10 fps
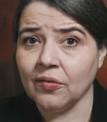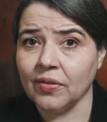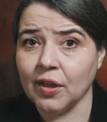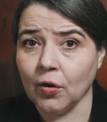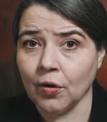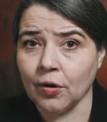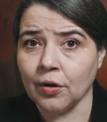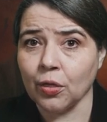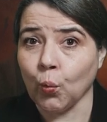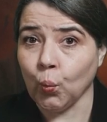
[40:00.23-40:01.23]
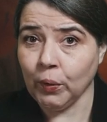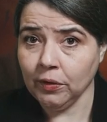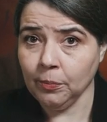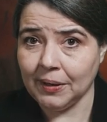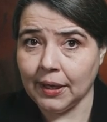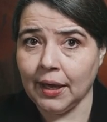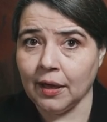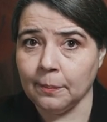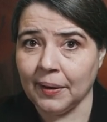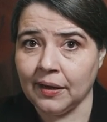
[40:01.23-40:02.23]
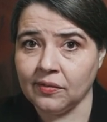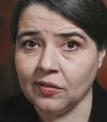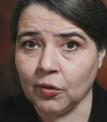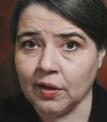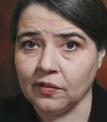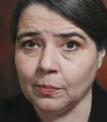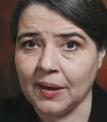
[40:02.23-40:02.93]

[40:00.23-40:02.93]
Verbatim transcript: of the Earth will be hit by a serious